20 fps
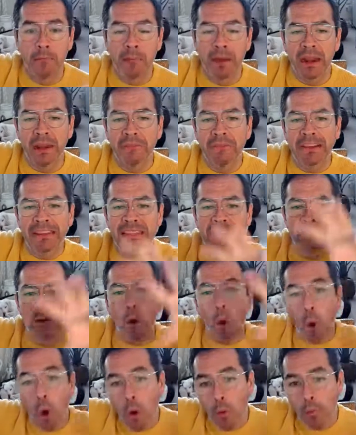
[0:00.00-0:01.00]
But if it's
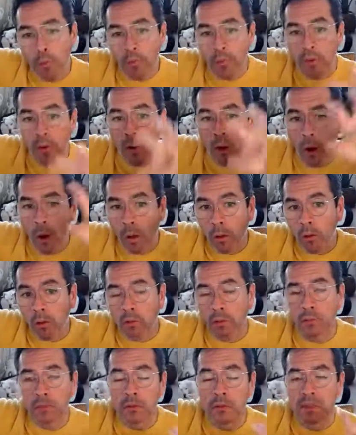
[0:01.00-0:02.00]
an
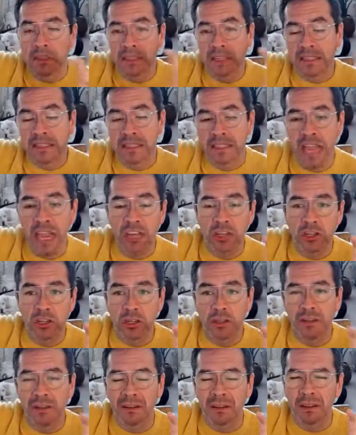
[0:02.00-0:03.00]
overall
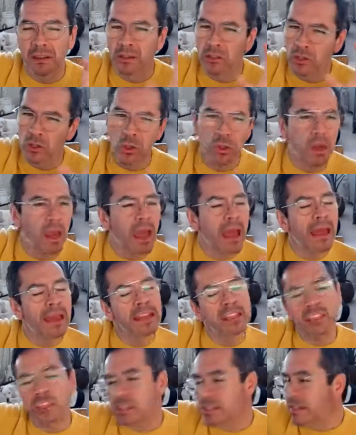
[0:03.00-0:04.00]
sensation, dude,
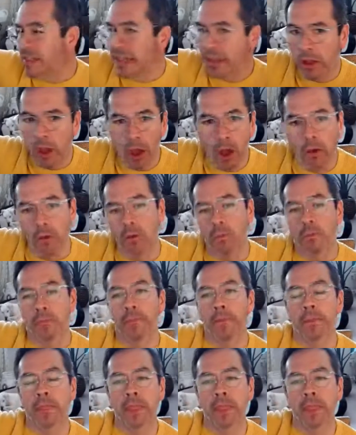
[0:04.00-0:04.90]
just let go.